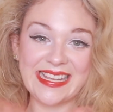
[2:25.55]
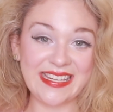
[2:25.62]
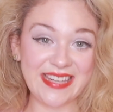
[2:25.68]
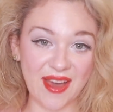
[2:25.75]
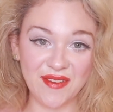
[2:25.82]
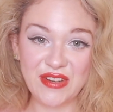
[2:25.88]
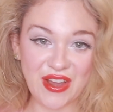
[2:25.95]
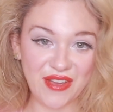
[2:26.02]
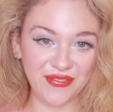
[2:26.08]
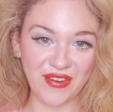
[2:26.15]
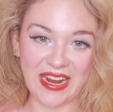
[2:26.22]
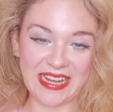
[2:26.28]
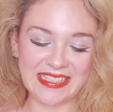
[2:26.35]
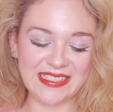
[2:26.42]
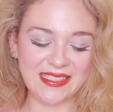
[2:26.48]
never
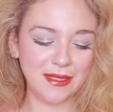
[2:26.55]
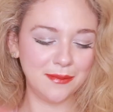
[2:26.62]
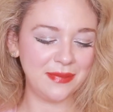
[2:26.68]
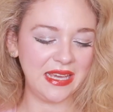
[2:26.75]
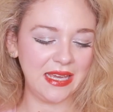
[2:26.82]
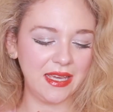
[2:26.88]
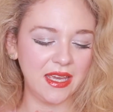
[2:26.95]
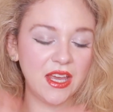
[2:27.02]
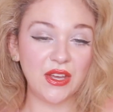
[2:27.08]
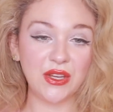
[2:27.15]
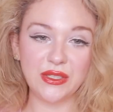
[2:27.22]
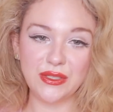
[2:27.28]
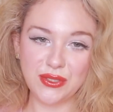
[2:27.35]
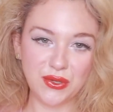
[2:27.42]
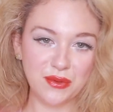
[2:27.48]
afraid to be
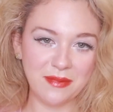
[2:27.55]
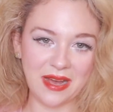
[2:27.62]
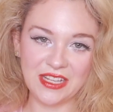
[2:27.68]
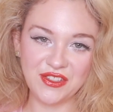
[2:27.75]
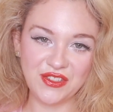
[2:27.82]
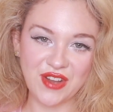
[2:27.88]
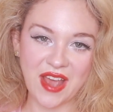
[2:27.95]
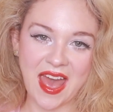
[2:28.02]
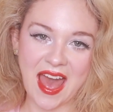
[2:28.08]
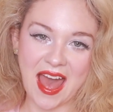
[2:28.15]
too much,